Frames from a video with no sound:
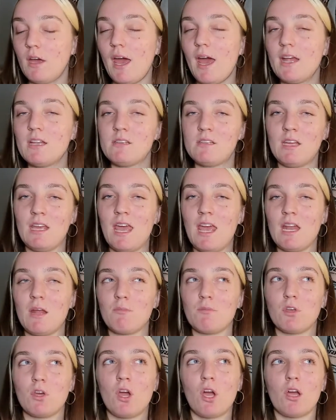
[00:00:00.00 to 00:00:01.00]
And to gain
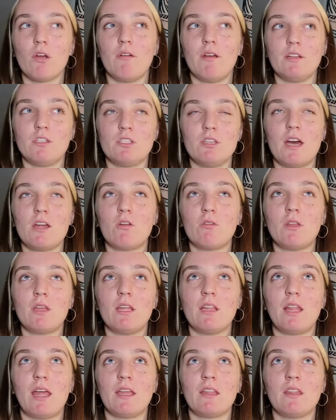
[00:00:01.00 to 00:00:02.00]
up the courage, not
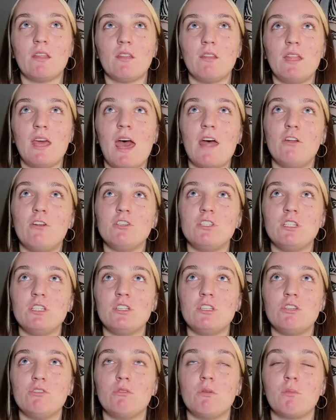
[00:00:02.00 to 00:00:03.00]
only like the energy
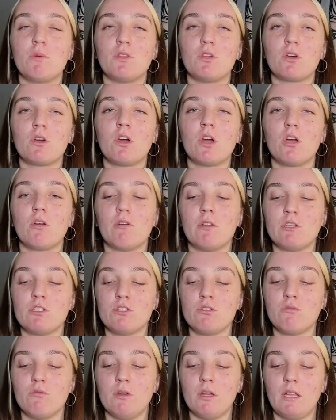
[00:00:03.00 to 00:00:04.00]
to do it, but the courage
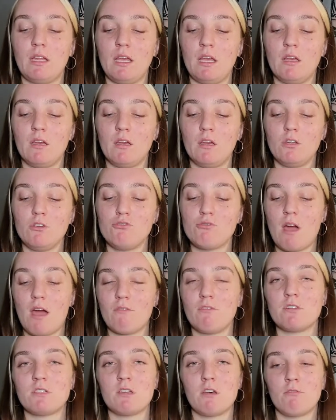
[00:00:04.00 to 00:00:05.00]
to really
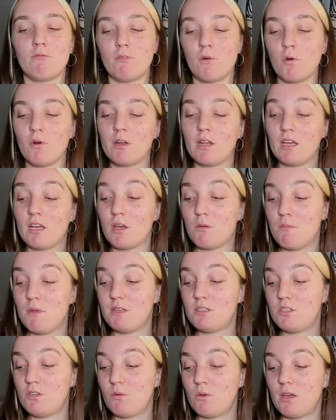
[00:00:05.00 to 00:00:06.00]
drive yourself forward and
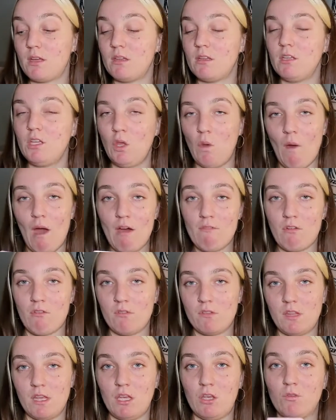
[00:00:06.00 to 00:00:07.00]
commit to it. You have
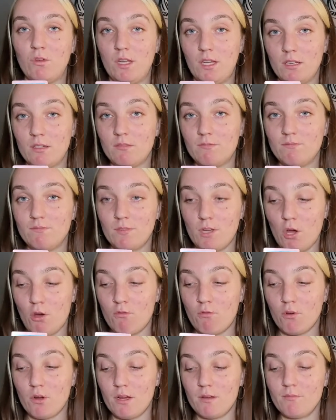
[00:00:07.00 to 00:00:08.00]
everything you need. Go
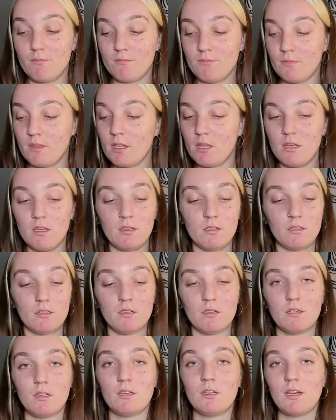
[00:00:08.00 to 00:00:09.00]
for it.
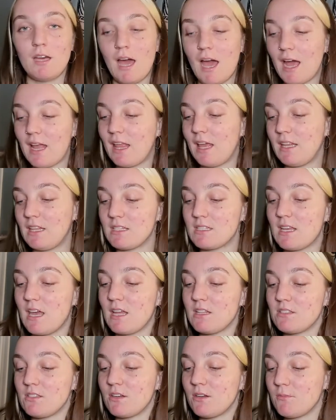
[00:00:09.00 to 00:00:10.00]
I like this,
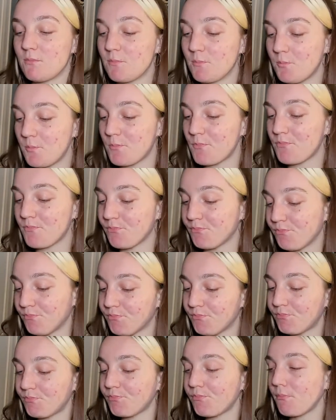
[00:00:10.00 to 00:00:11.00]
Cancer.
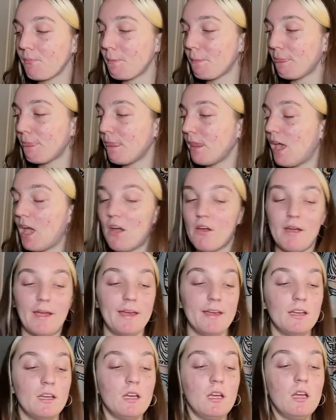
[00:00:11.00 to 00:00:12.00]
All
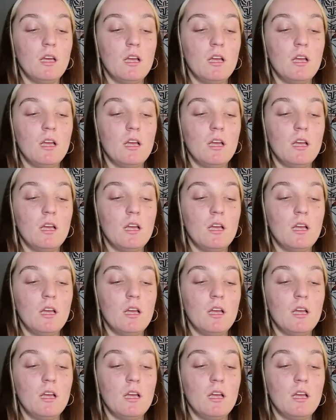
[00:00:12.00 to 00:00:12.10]
right.